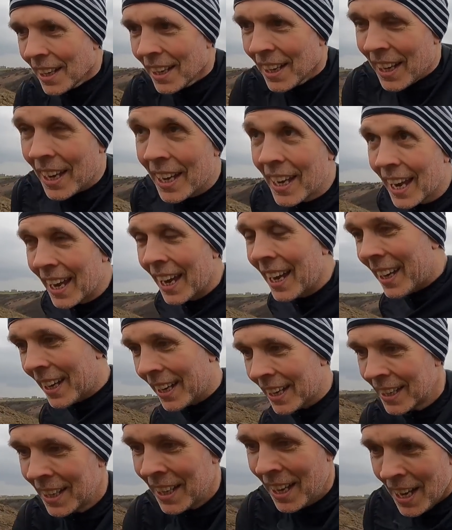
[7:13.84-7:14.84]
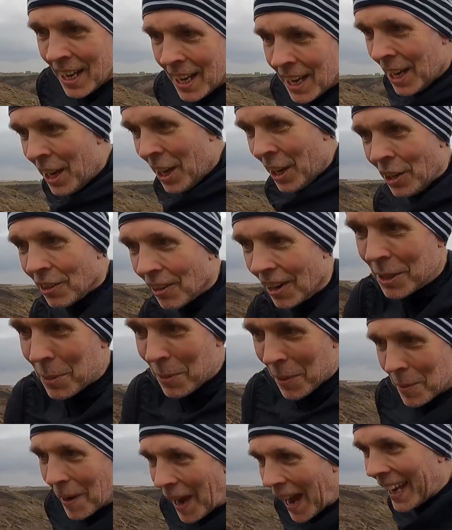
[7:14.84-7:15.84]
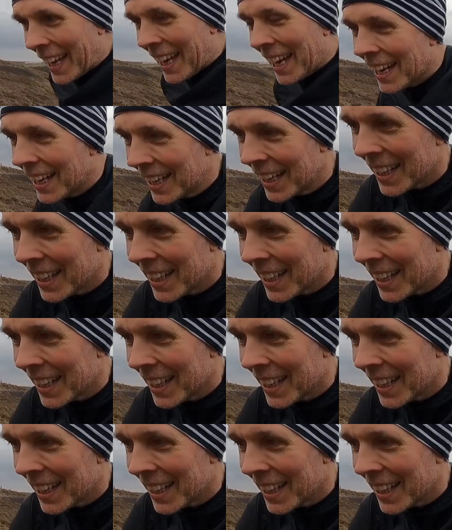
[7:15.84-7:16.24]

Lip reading: So yeah, great to be back.